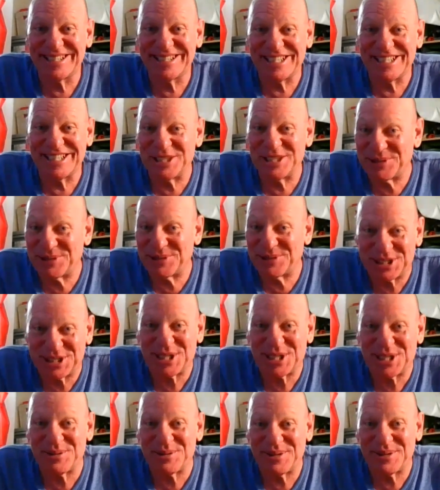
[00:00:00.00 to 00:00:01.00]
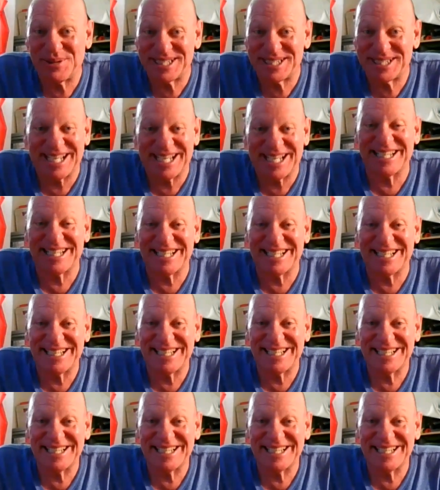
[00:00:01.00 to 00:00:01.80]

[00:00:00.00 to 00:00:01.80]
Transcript: you're the general executor.